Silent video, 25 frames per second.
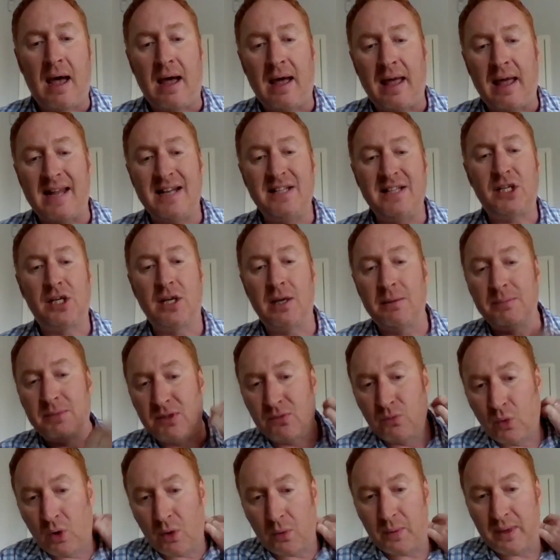In terms
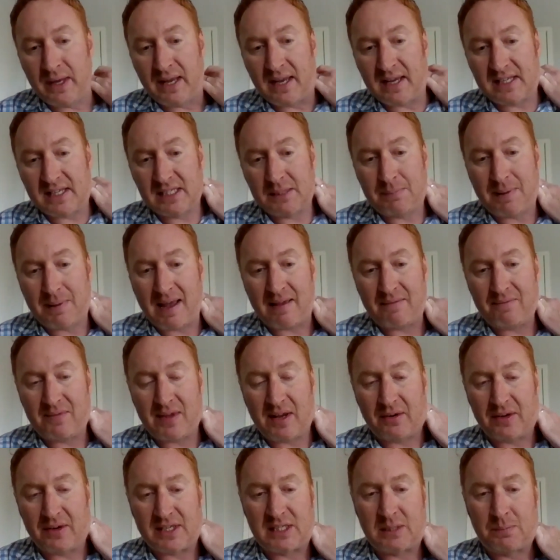of what we expect
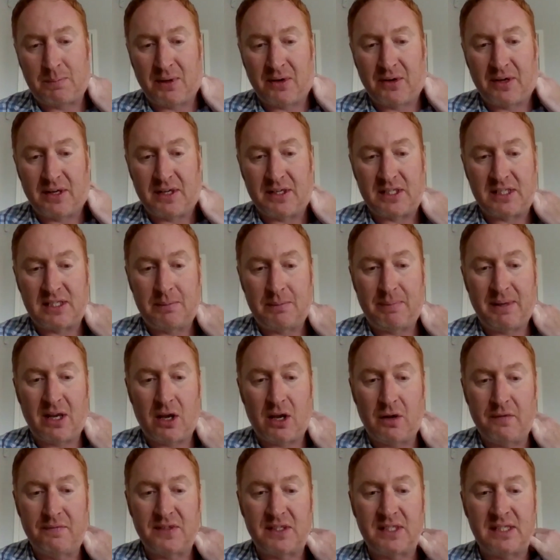their experience to be
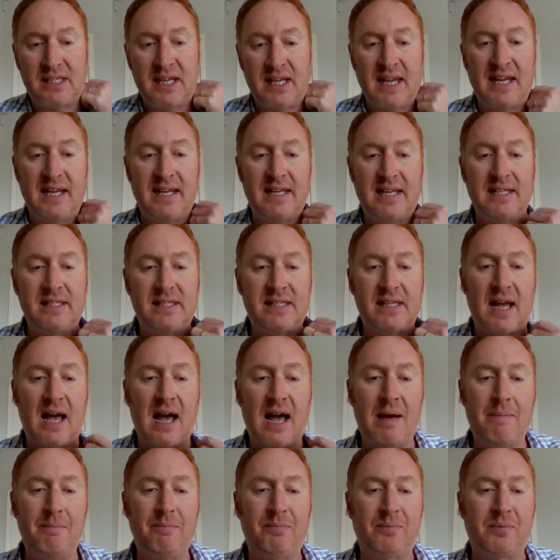overseas,
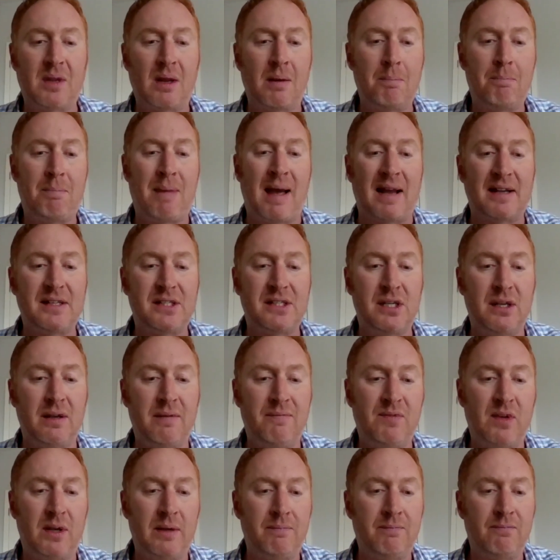back to
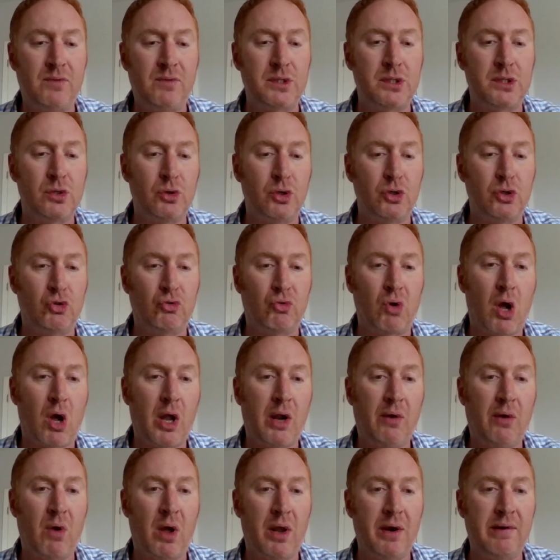the sort of
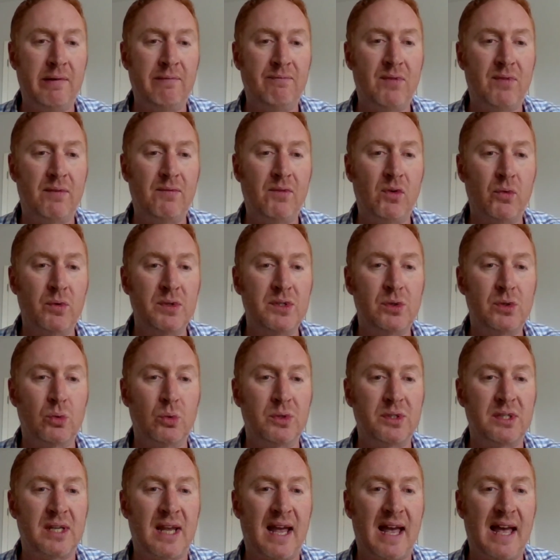dry run that the
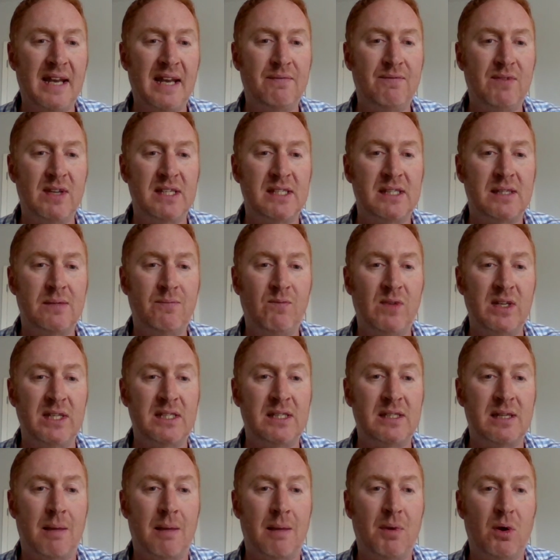resorts had this
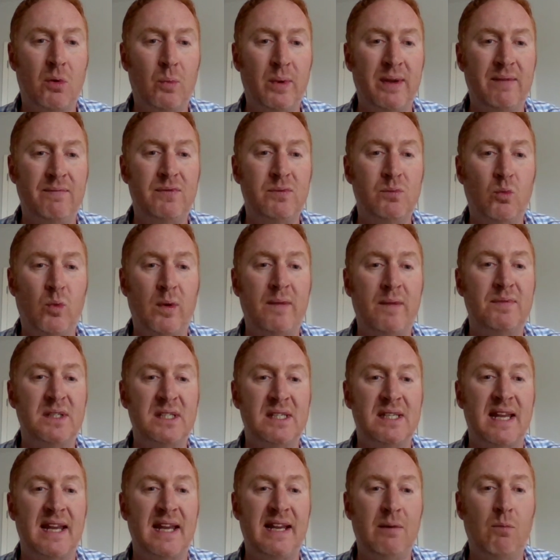summer, we've
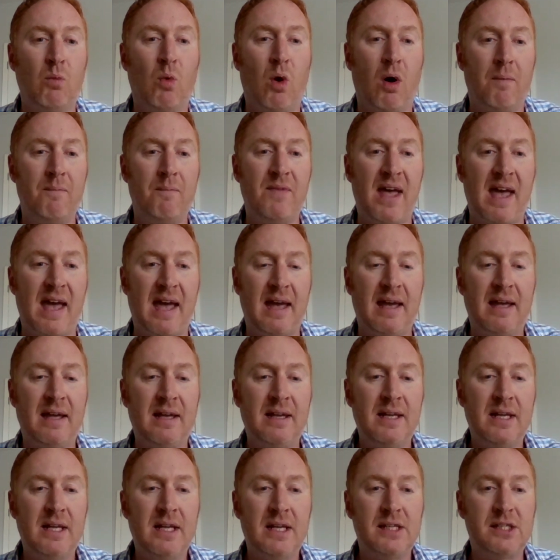seen what their
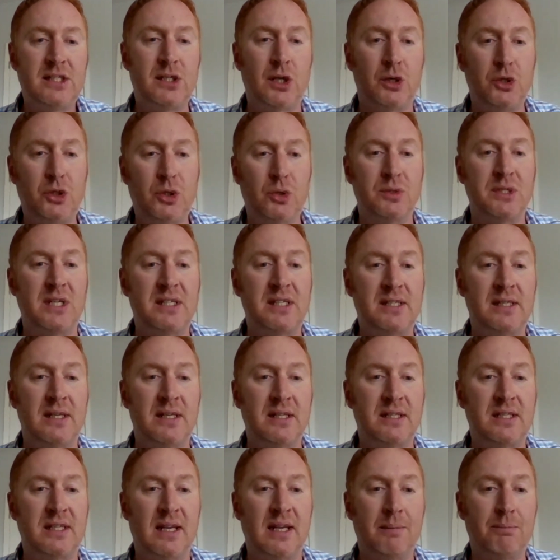social
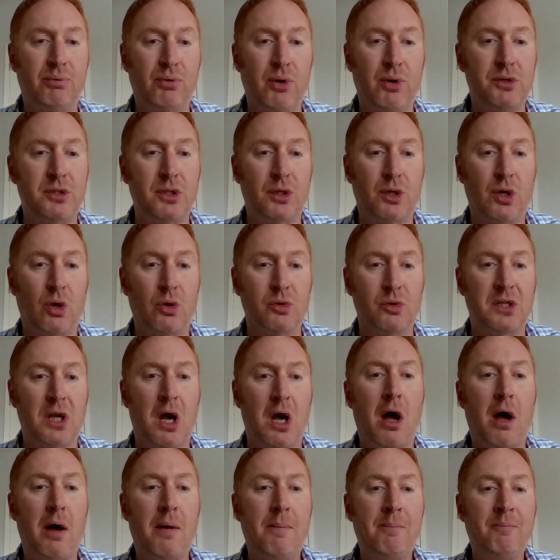distancing protocols are.